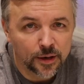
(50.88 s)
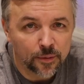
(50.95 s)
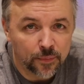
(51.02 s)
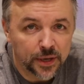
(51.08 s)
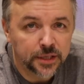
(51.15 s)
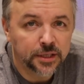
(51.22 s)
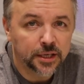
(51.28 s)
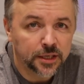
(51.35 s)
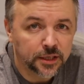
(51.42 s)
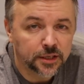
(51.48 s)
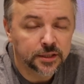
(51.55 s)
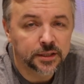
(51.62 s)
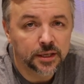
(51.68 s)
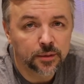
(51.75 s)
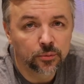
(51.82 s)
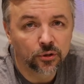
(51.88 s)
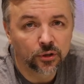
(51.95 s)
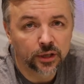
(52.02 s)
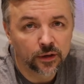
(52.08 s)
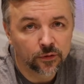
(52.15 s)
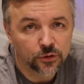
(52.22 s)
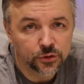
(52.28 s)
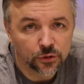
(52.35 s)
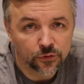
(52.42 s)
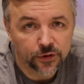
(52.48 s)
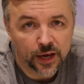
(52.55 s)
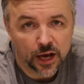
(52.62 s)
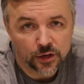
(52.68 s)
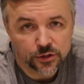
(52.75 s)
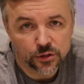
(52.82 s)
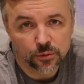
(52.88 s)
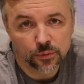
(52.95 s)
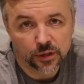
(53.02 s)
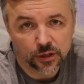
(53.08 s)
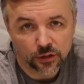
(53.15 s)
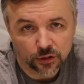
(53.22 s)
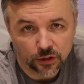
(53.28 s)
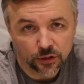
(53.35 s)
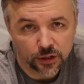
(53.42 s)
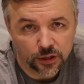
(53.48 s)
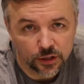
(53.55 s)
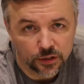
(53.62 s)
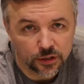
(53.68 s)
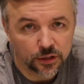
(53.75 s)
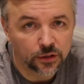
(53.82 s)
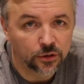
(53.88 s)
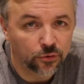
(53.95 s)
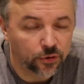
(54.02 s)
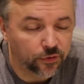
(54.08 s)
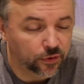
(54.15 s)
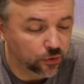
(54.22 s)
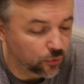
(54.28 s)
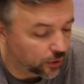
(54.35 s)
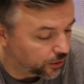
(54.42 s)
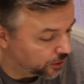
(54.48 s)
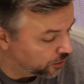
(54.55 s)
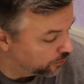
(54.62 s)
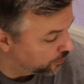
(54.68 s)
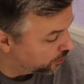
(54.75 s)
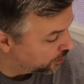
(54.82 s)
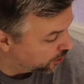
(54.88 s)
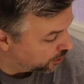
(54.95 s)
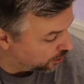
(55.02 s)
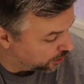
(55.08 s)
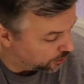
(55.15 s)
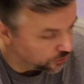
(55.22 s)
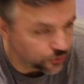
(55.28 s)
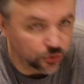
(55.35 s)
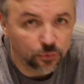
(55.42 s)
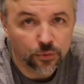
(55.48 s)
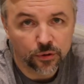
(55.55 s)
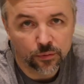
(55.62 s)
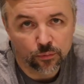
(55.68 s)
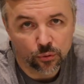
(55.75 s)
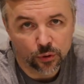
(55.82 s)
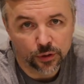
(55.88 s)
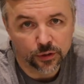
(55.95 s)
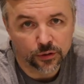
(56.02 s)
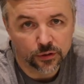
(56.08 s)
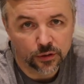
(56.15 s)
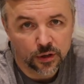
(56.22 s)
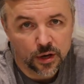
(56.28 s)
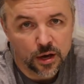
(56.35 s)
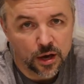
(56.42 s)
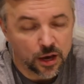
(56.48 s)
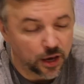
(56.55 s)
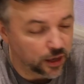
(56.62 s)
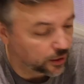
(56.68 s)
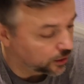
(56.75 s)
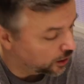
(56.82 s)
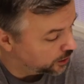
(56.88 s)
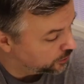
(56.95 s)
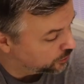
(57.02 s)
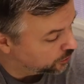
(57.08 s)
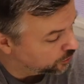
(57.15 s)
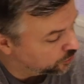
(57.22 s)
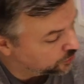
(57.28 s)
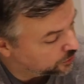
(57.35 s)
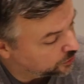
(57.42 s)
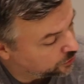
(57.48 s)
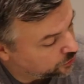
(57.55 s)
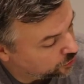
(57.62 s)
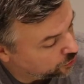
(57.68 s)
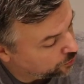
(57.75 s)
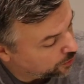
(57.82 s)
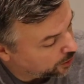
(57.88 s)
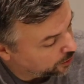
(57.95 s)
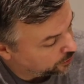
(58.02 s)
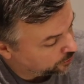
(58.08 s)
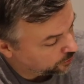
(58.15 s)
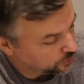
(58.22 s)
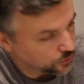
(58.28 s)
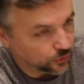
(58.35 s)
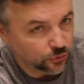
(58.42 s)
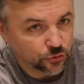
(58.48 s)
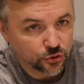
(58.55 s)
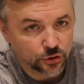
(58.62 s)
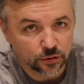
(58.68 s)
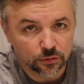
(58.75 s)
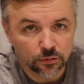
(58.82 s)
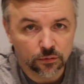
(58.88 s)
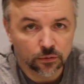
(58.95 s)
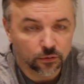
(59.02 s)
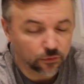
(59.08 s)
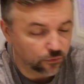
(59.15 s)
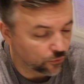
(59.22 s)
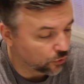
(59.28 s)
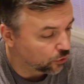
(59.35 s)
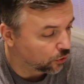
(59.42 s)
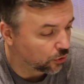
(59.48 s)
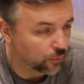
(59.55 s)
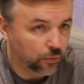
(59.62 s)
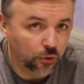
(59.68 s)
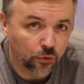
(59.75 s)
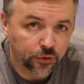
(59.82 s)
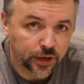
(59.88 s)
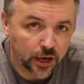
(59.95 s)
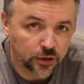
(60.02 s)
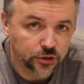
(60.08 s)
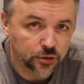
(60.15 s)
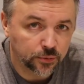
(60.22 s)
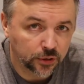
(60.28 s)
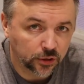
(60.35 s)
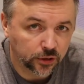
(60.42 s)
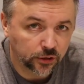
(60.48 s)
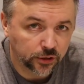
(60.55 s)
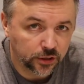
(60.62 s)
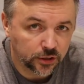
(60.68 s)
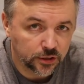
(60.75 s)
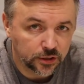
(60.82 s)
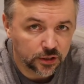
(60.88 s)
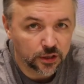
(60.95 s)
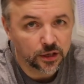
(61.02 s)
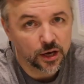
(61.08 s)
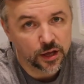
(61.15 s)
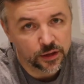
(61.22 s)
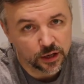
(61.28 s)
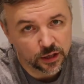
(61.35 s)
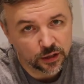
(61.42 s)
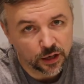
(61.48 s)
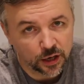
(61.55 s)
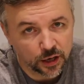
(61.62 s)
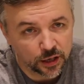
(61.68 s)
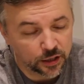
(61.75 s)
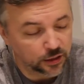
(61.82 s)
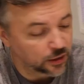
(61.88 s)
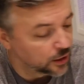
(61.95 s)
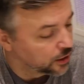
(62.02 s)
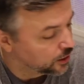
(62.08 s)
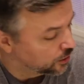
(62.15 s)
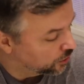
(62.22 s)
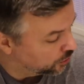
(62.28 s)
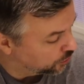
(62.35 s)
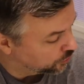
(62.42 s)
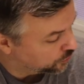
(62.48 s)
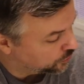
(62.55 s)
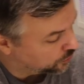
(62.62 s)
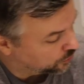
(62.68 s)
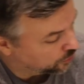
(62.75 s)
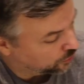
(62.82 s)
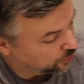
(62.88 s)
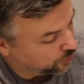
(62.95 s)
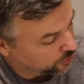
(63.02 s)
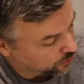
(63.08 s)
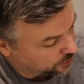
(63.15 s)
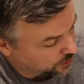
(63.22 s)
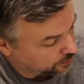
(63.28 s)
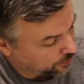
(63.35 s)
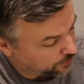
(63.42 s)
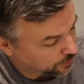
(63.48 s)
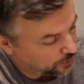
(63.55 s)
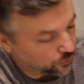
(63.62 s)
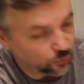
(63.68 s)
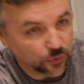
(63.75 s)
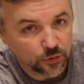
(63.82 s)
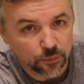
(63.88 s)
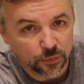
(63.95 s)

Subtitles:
Maintaining stable levels of calcium and alkalinity in a reef aquarium are super important. And I dose a two-part solution for both calcium and alkalinity, and then I also supplement with